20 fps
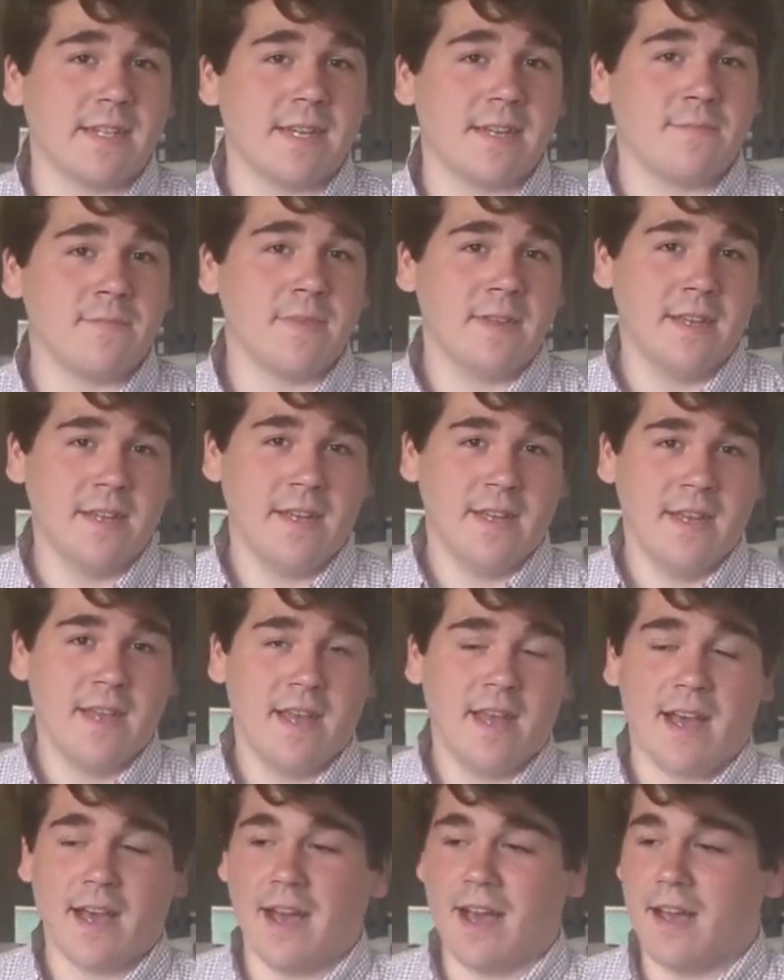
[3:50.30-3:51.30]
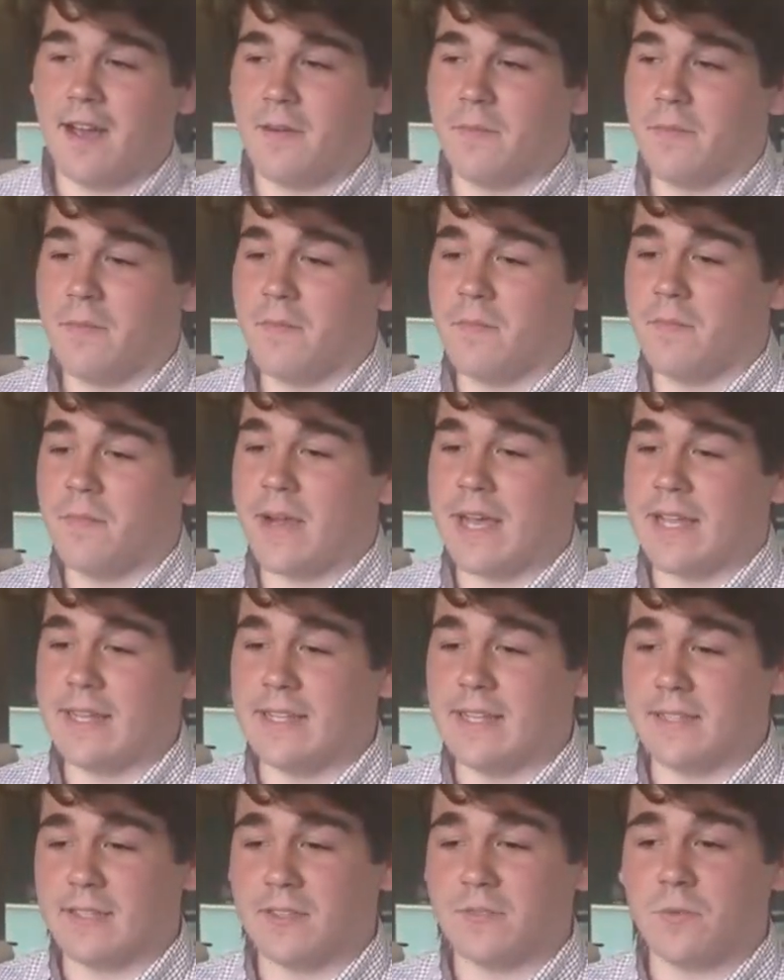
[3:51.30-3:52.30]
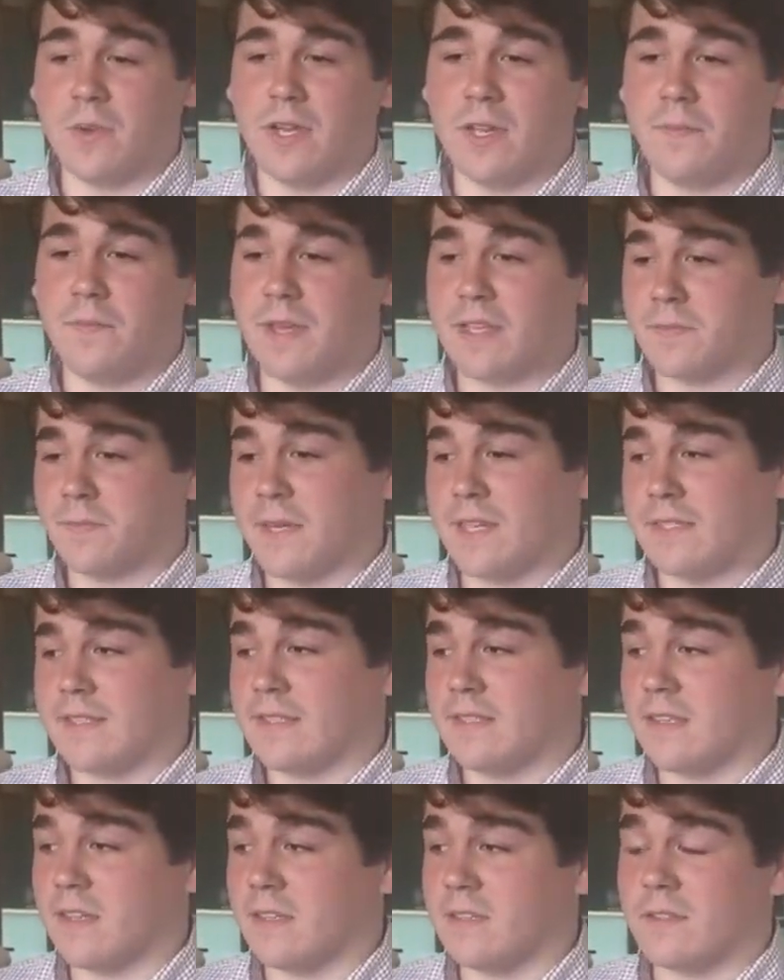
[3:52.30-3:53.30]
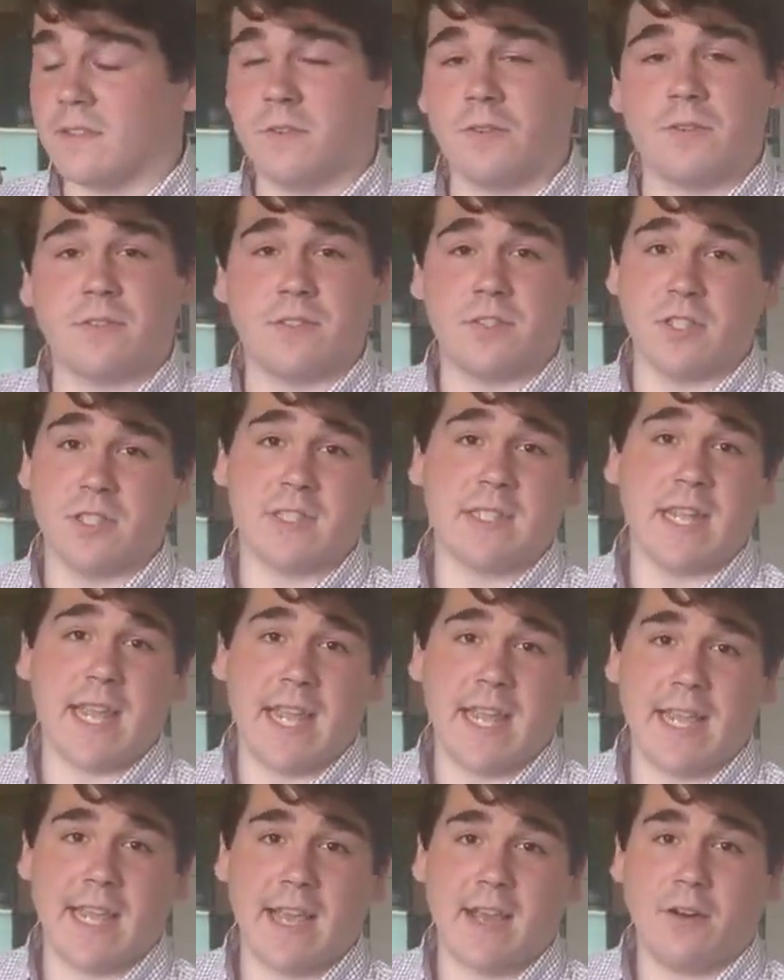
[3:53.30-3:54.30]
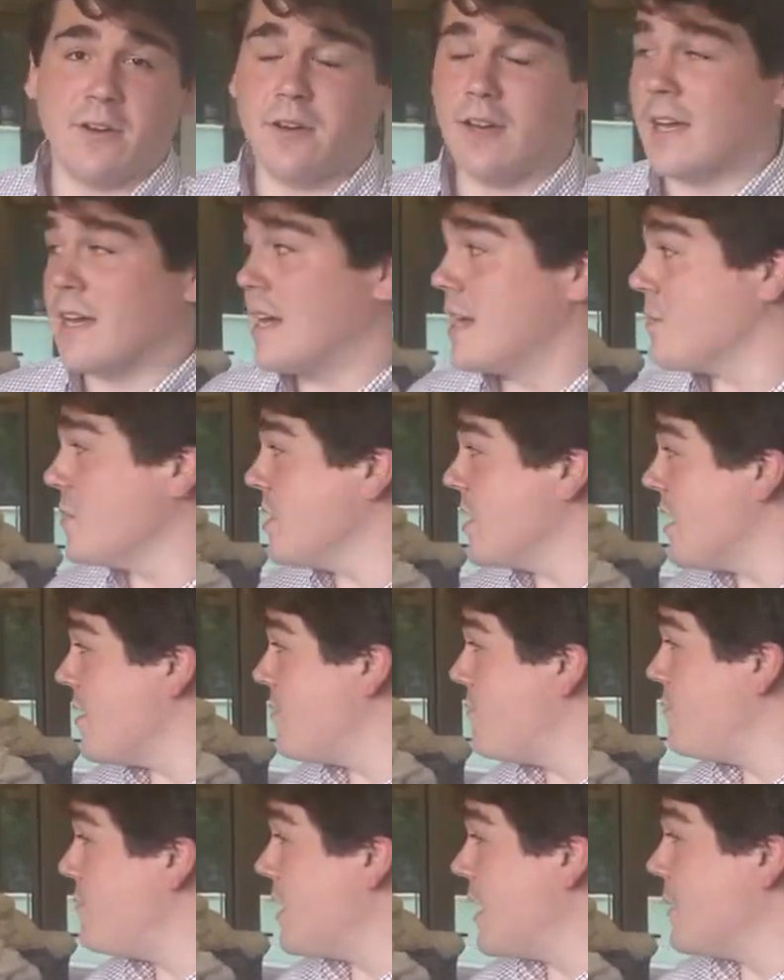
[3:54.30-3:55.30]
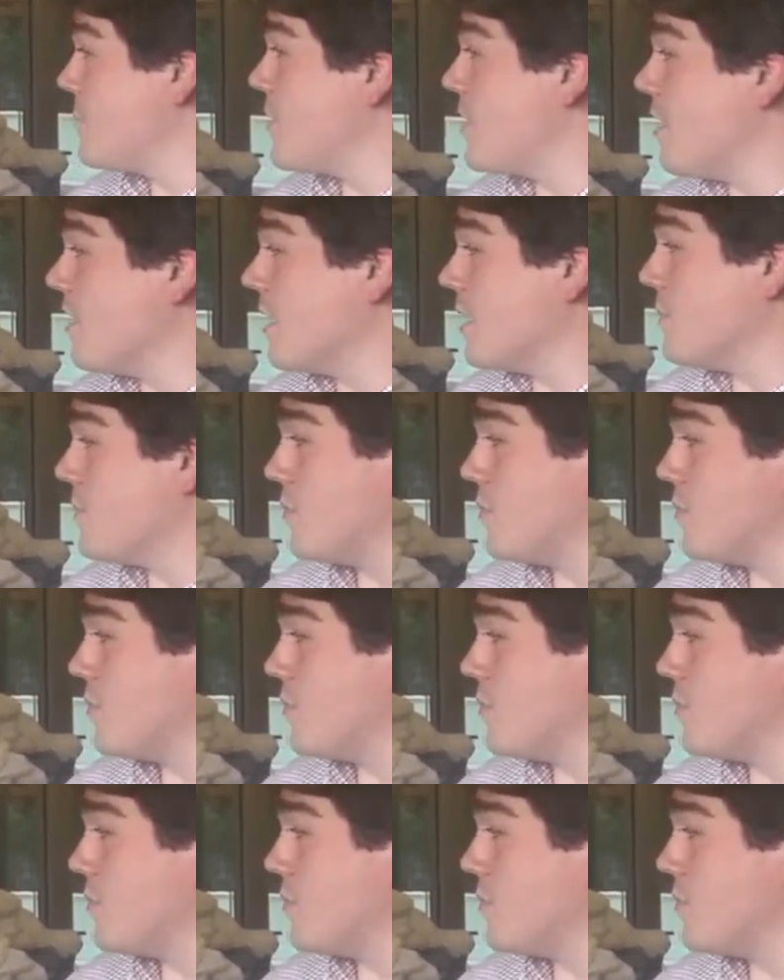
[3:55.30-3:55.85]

time. But this is one of the best places also just to hang out. You have ping pong